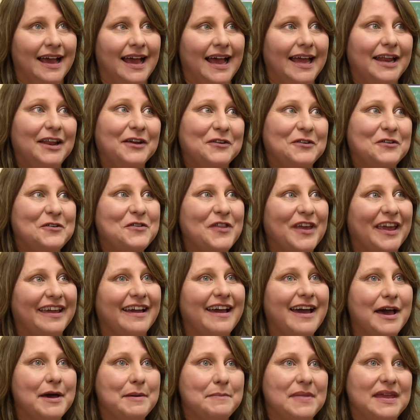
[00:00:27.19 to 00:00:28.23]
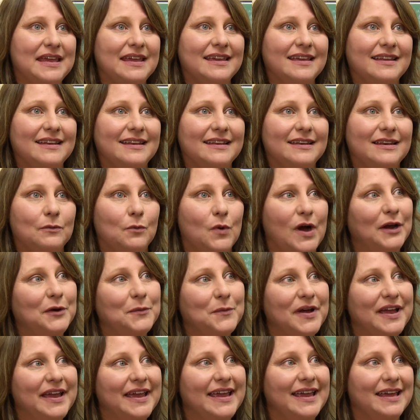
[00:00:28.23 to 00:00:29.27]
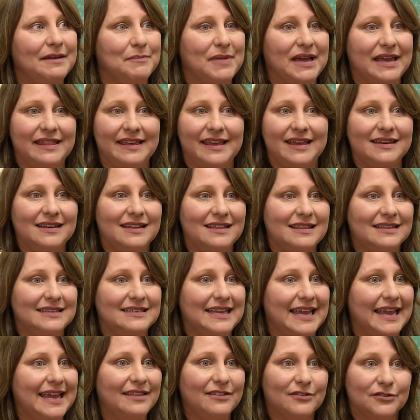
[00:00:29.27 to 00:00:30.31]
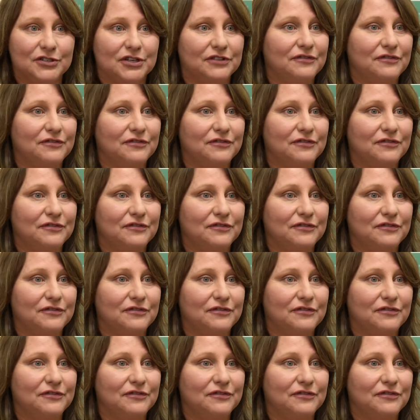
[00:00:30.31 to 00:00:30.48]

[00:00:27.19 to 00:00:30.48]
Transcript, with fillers: I don't know, they come in one way and by the end of the day they're